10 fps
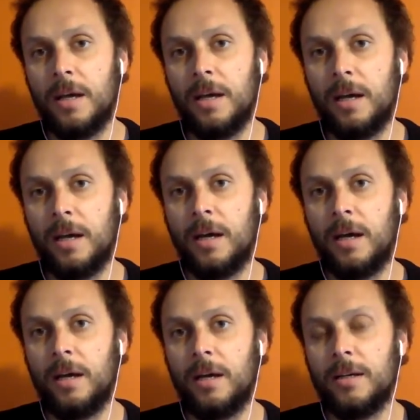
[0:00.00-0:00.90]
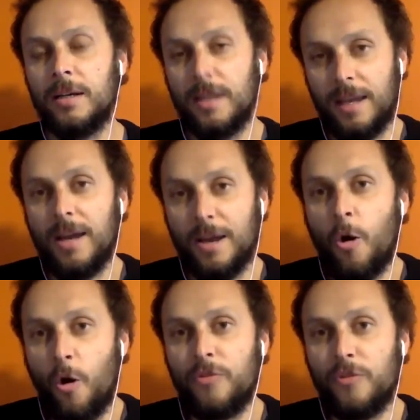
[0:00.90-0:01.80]

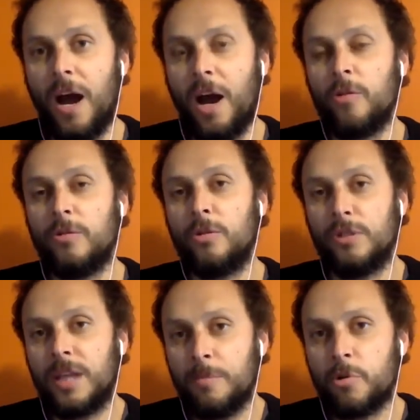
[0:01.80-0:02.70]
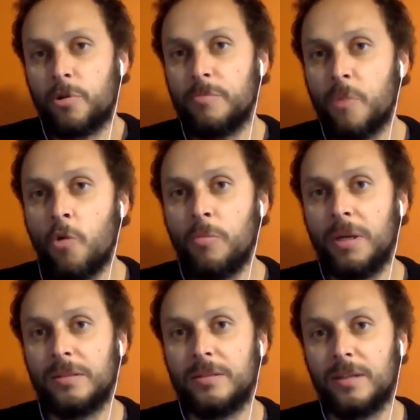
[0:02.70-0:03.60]
of our contemporary
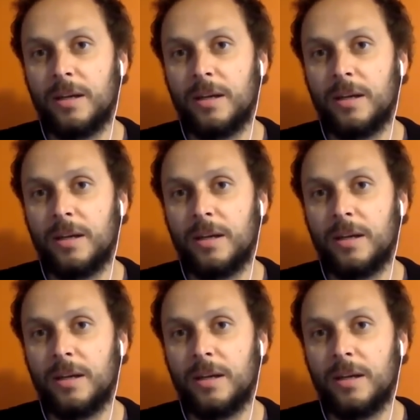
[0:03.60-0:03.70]
moment